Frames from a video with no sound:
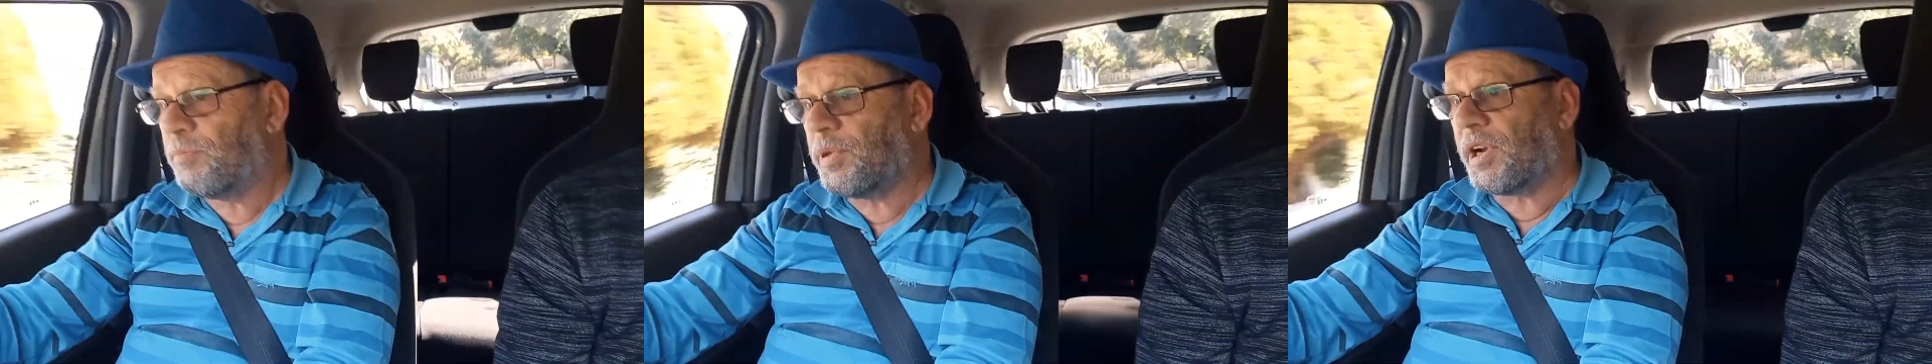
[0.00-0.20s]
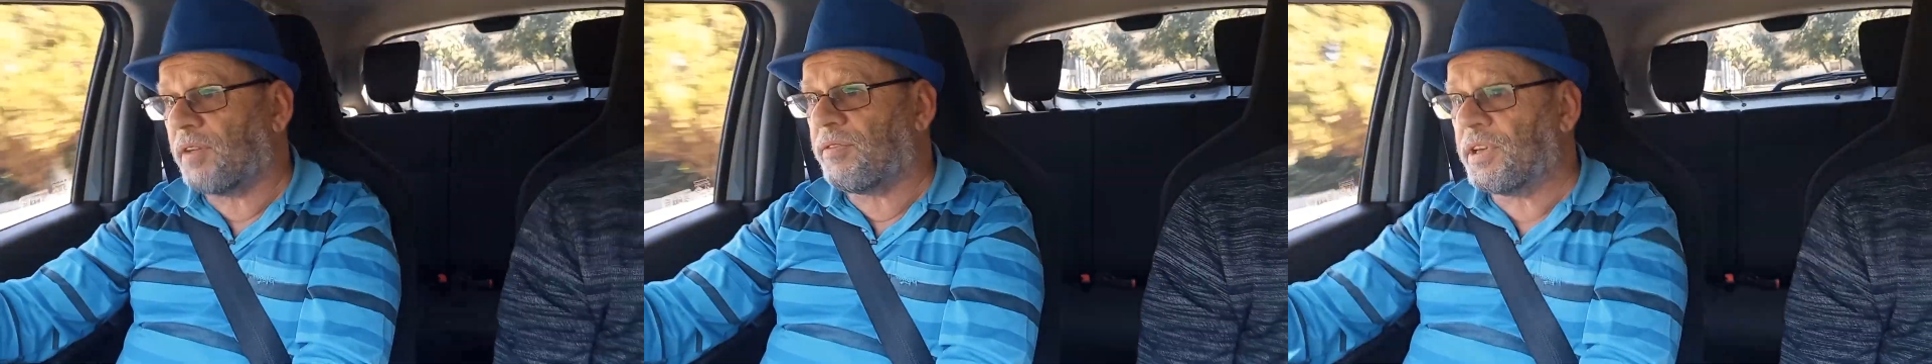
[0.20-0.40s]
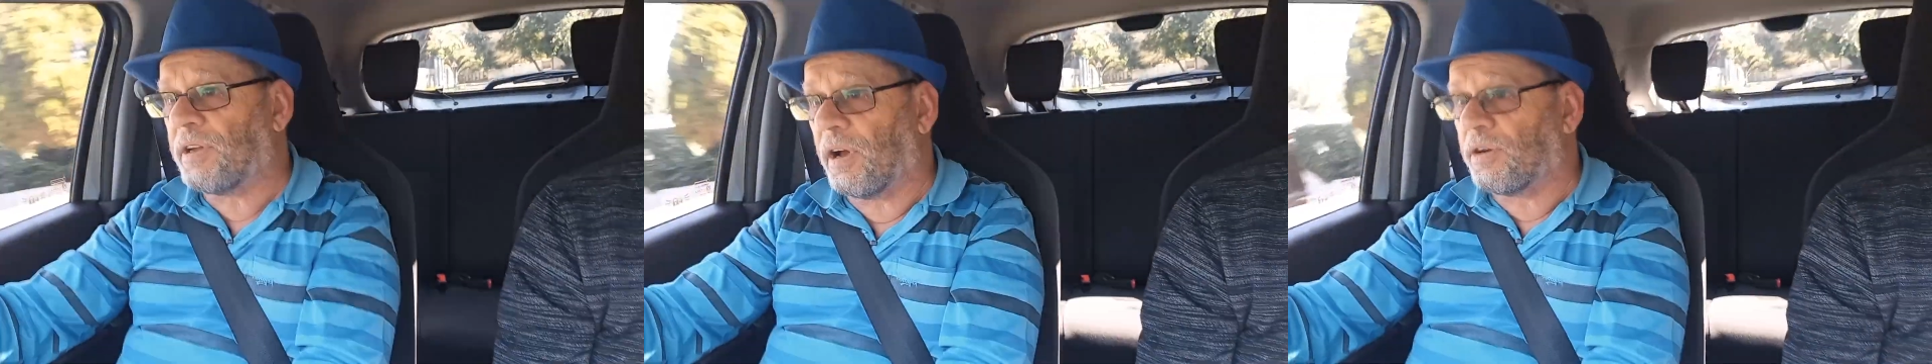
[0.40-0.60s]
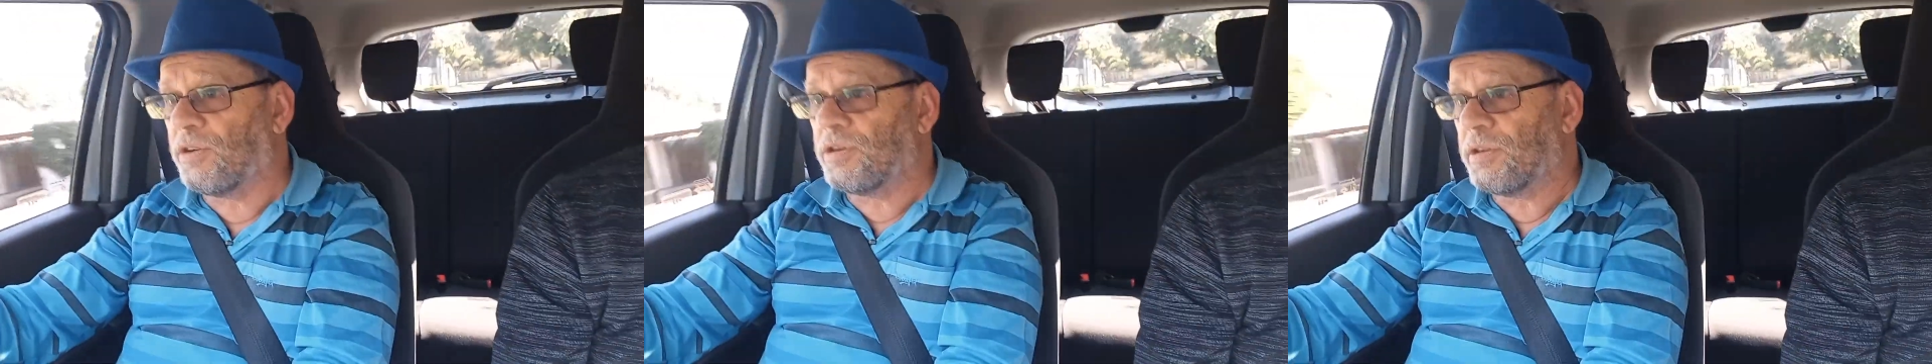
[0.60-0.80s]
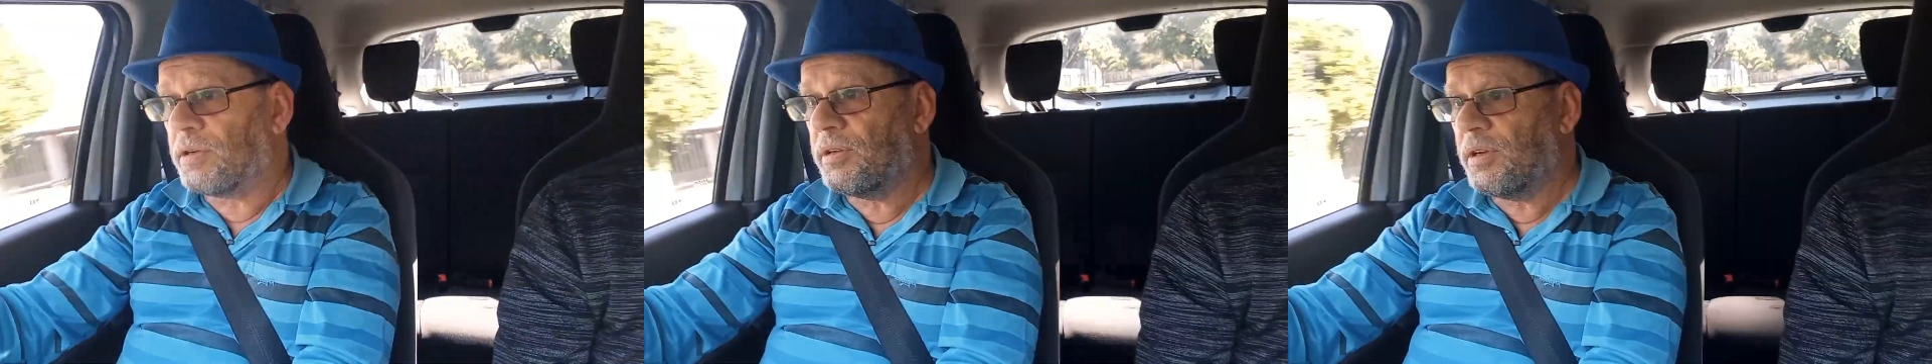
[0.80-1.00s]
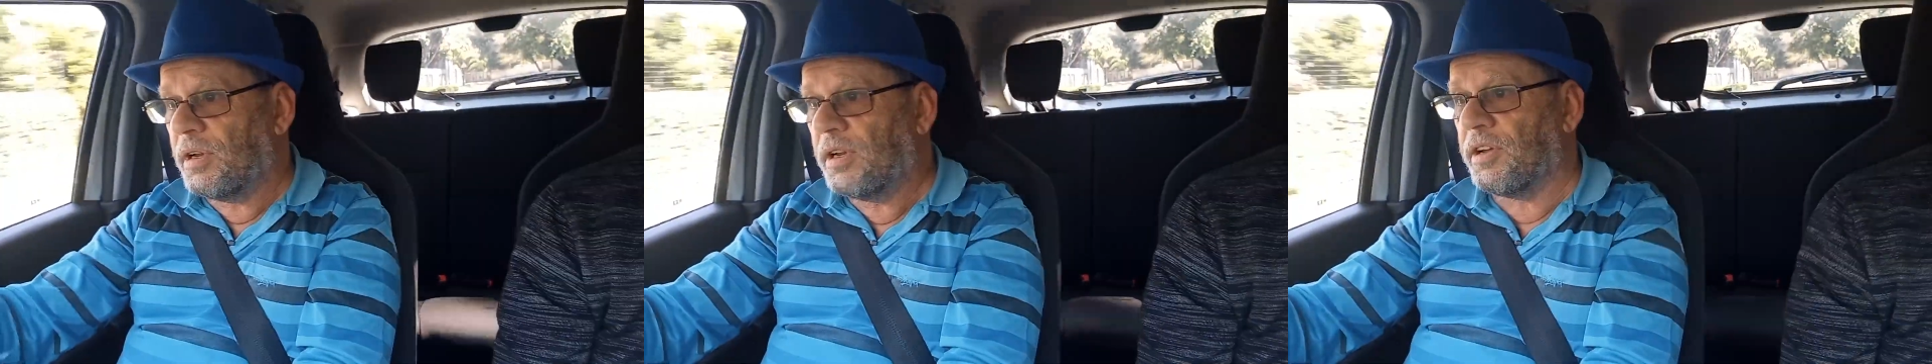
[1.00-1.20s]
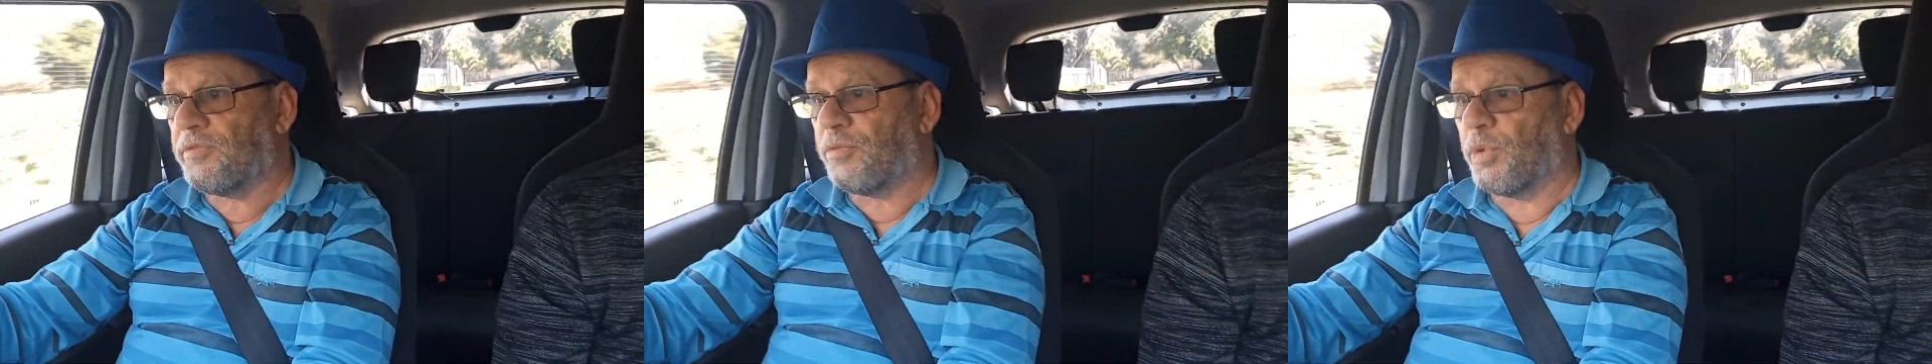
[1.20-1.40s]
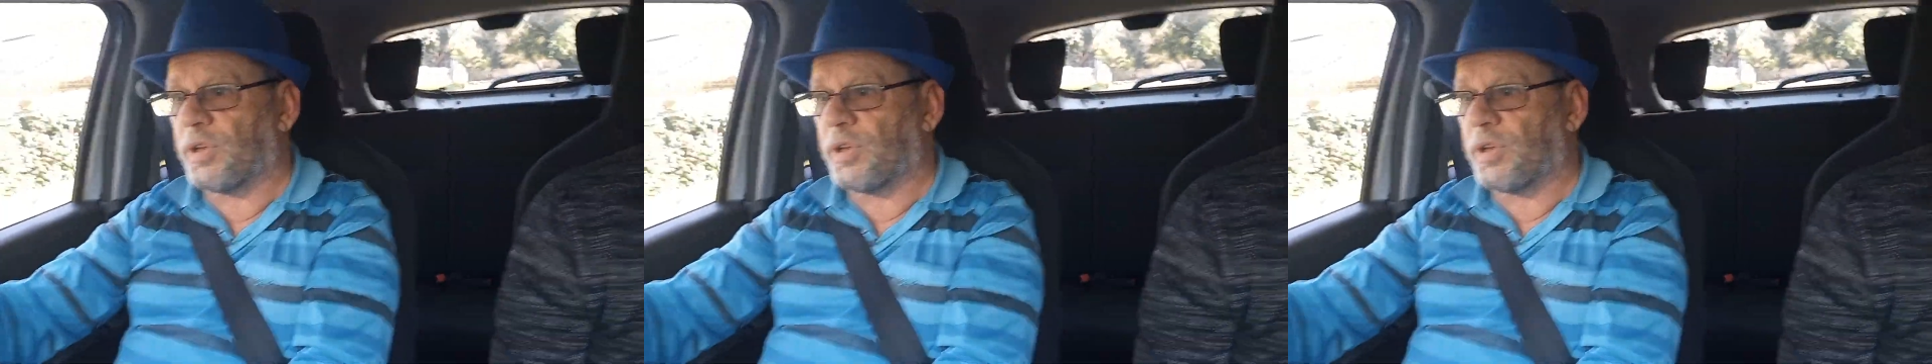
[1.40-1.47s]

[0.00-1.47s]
but I think I could live